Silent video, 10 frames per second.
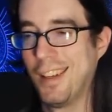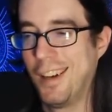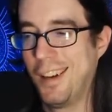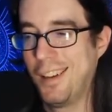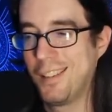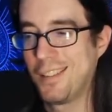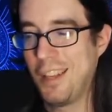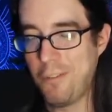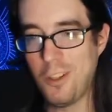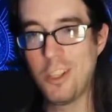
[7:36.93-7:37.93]
Uh,
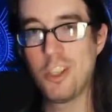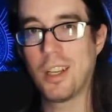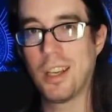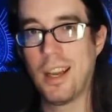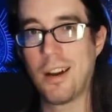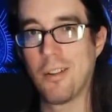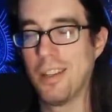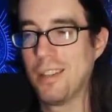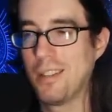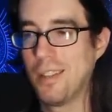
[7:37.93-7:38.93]
definitely check it out.
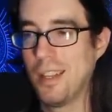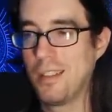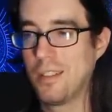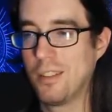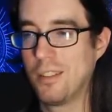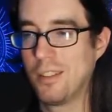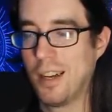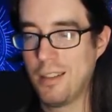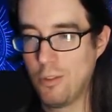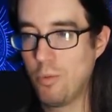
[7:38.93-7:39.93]
It's, it's a,
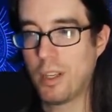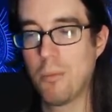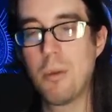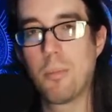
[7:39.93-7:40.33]
I do recommend